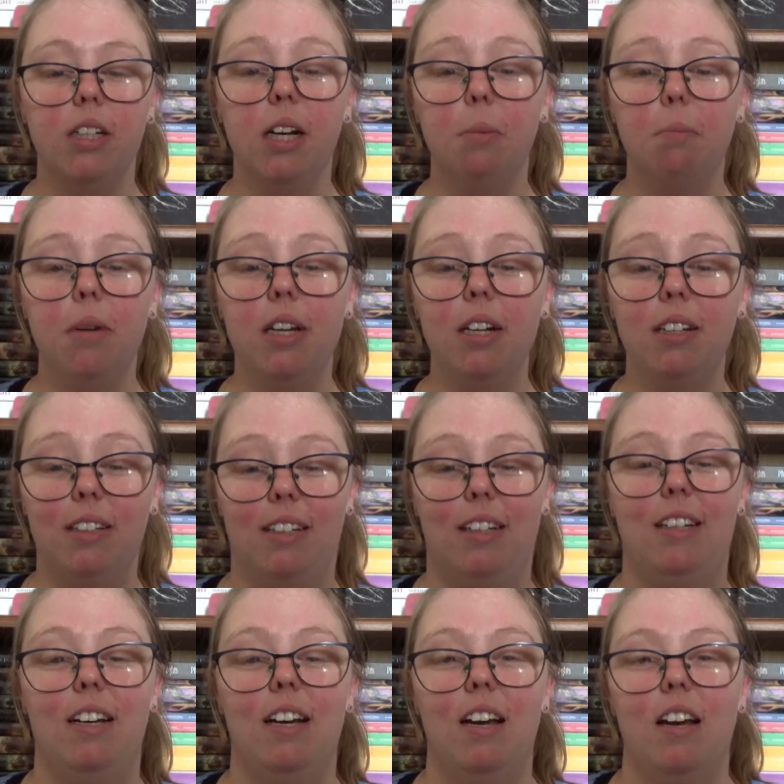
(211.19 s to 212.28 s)

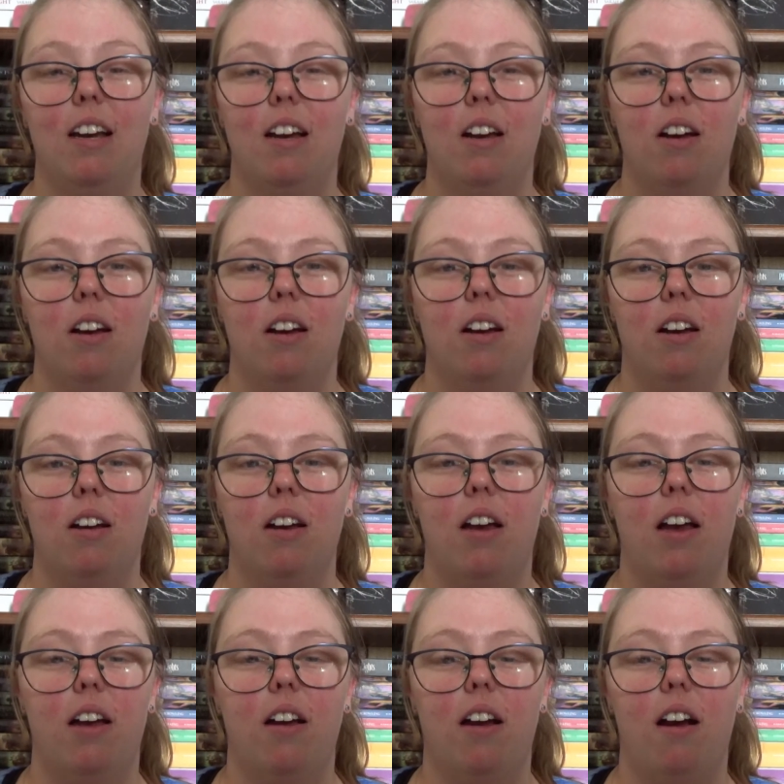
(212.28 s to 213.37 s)
Admittedly,
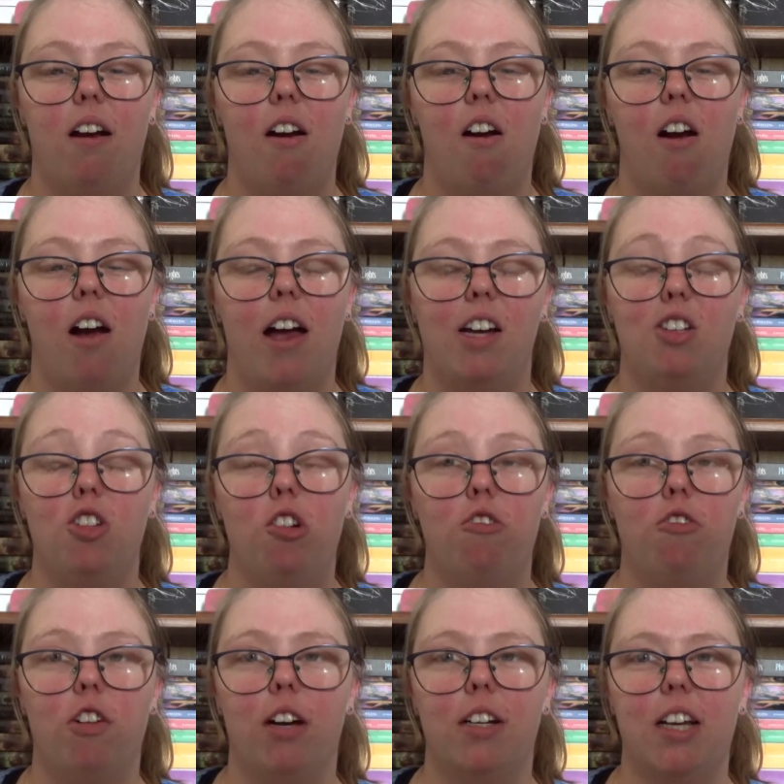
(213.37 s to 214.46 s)
I do
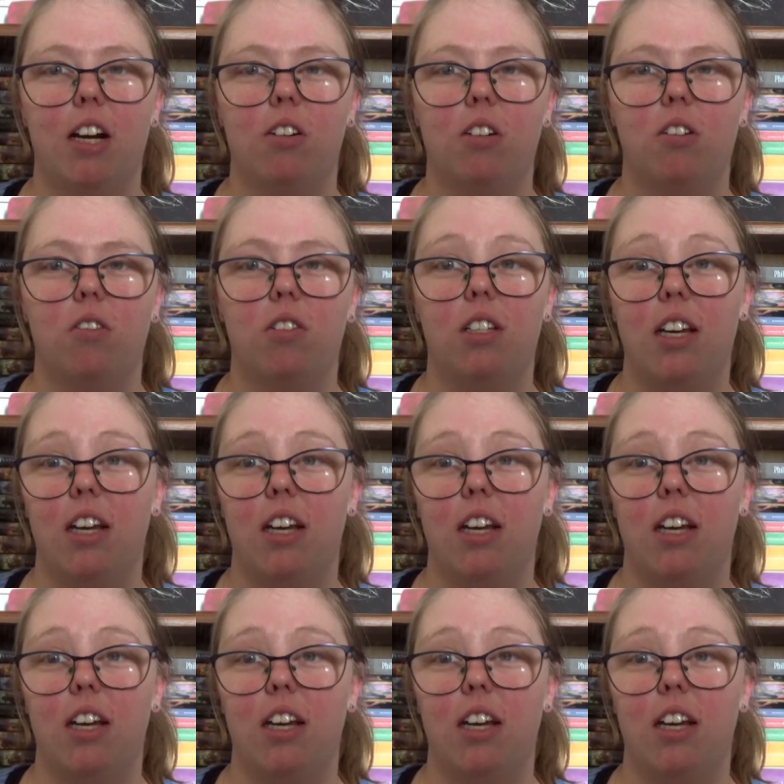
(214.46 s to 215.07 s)
find Eragon's